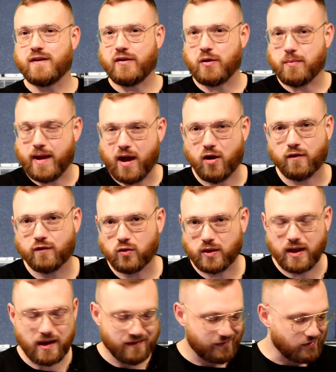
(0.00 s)
a very powerful
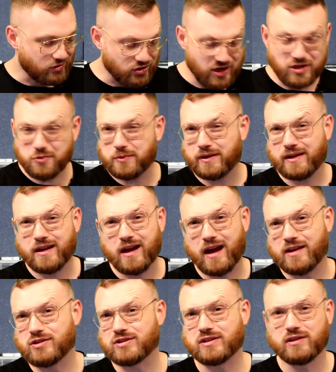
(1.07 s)
kit. Genuinely,
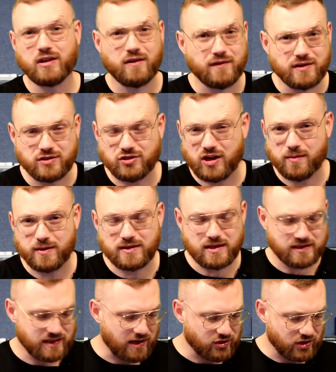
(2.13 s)
I just love this
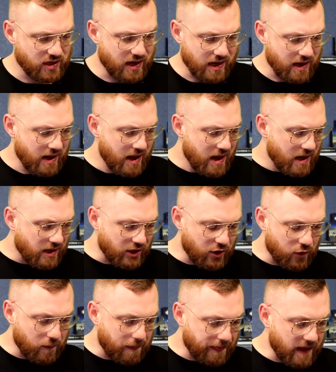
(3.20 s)
JBC station. It, you
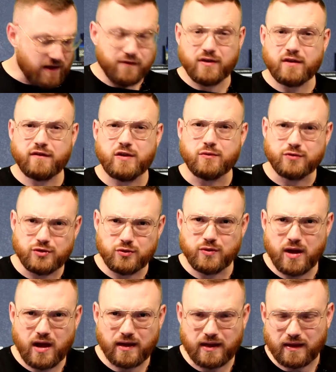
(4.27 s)
know, even if you do
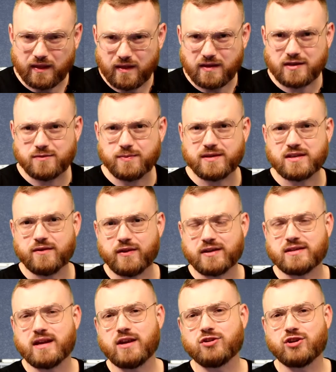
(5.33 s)
not get this
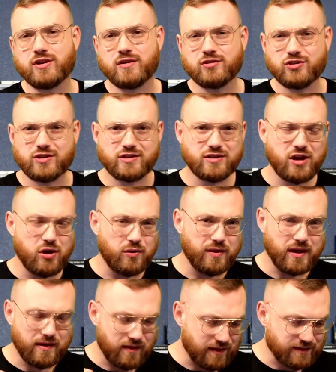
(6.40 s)
specific station, just know
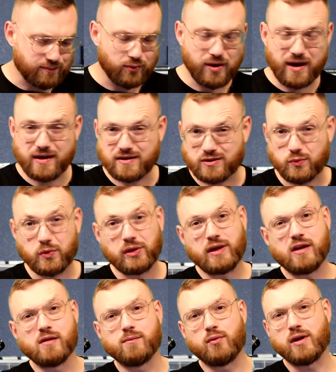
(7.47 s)
that this brand is a
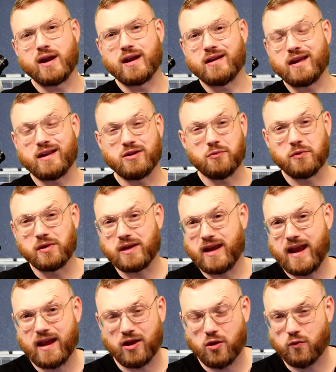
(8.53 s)
really good brand, and you really
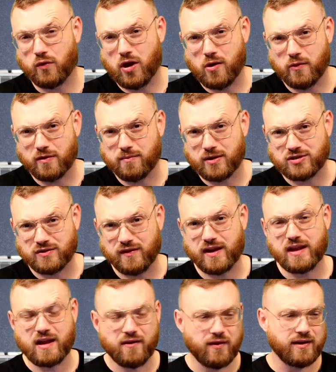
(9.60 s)
can't go wrong with much of
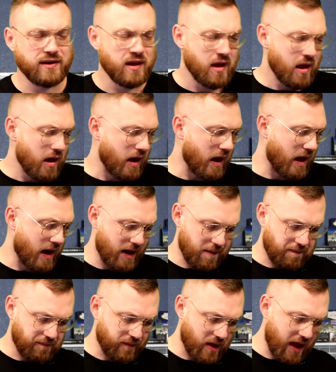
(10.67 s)
any of it.
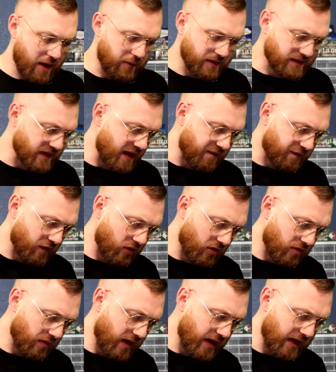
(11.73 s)
Um, I would say
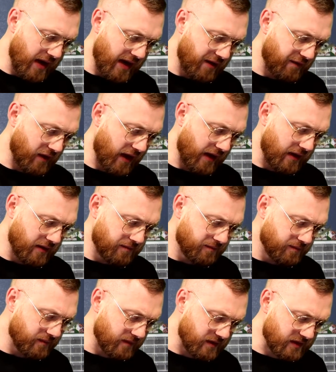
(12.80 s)
for any kind of like
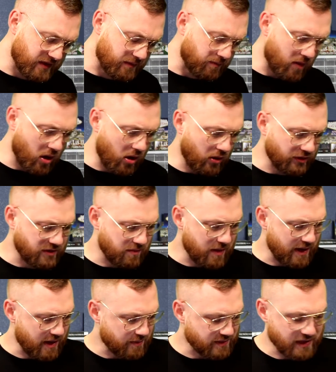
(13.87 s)
small to
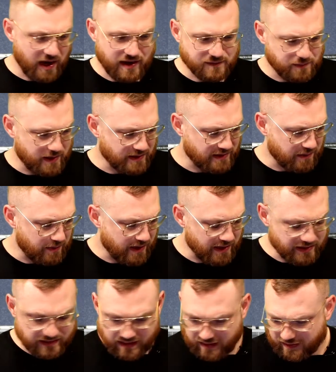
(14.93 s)
medium-sized
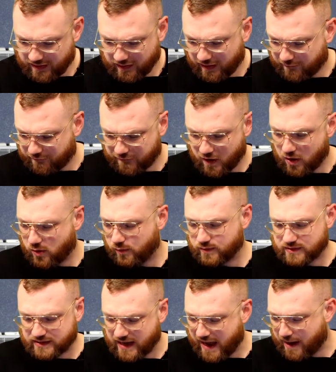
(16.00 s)
PCBs, anything like
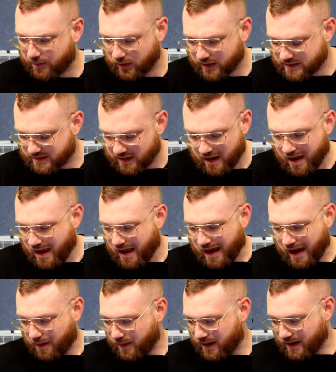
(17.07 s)
phones, tablets,
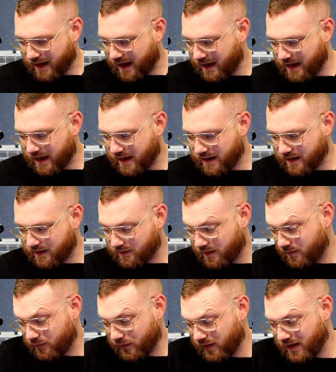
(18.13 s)
I mean, any
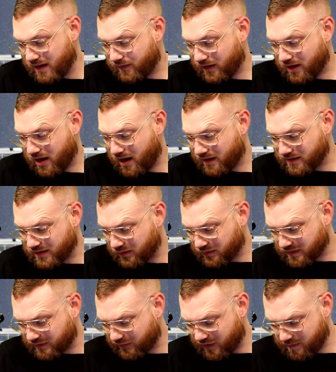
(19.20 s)
any really even
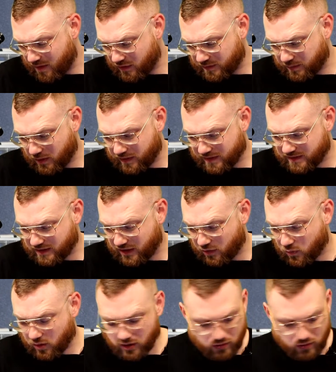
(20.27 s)
consoles for the most part, this is going to